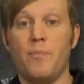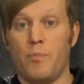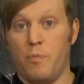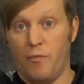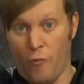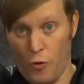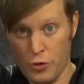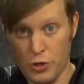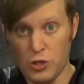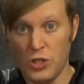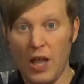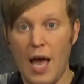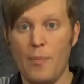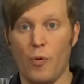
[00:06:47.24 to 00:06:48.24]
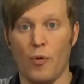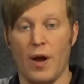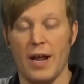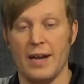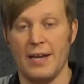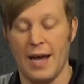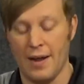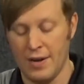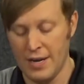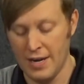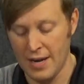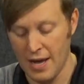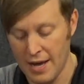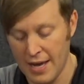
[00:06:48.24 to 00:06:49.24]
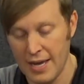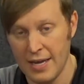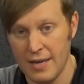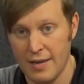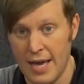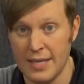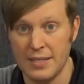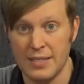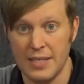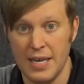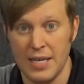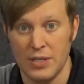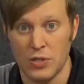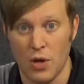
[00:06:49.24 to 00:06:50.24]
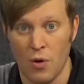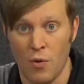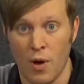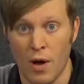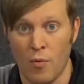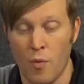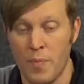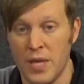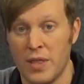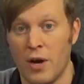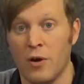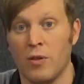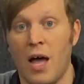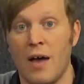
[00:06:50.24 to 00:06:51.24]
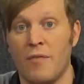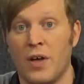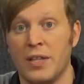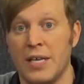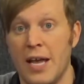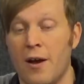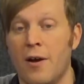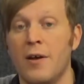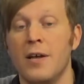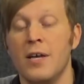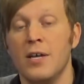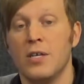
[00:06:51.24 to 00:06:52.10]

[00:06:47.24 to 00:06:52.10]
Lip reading: 4th of July parade down in Kansas City. So we'll be there live on the air.